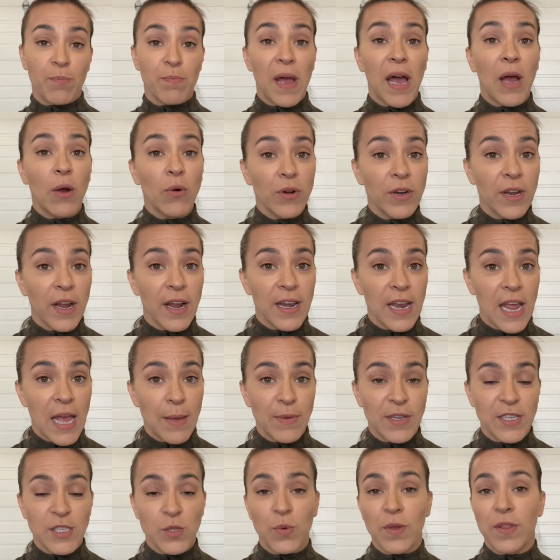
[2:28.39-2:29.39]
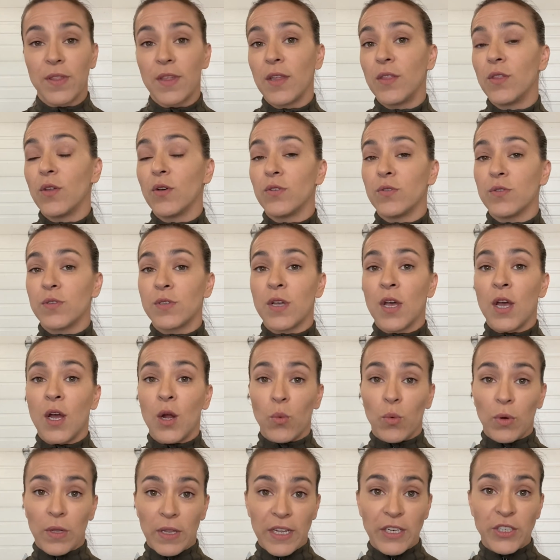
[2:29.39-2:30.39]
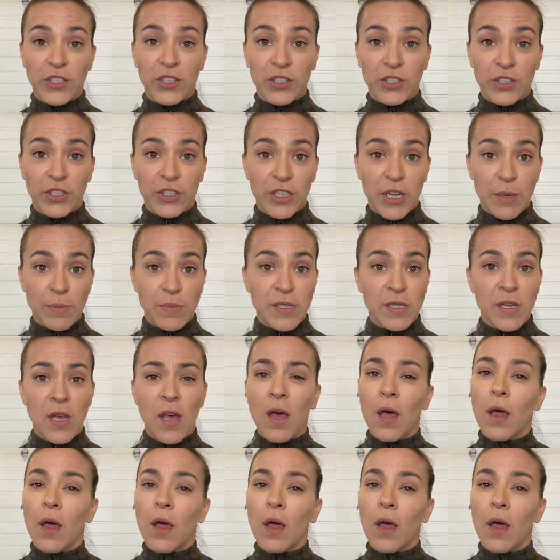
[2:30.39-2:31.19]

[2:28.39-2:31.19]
power dynamics within those relationships,